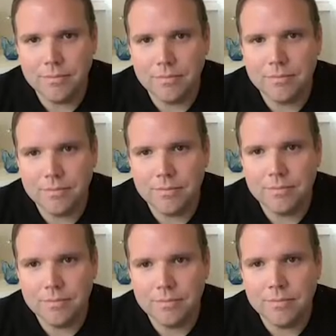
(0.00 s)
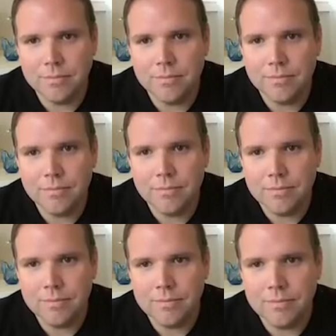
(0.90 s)

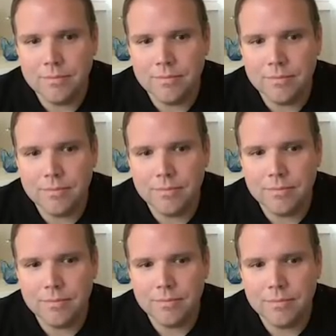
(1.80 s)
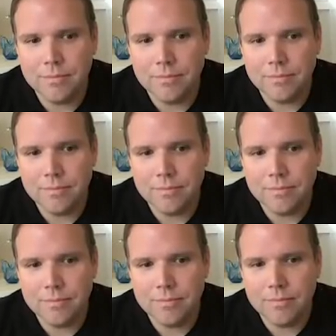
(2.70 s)

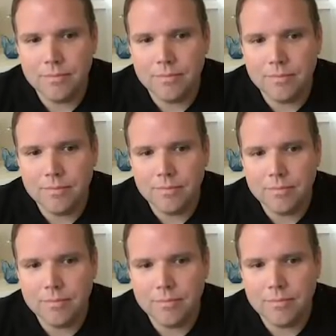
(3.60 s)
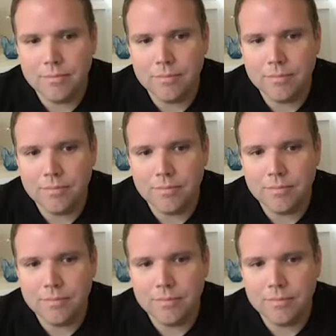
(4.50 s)
The person shown says nothing.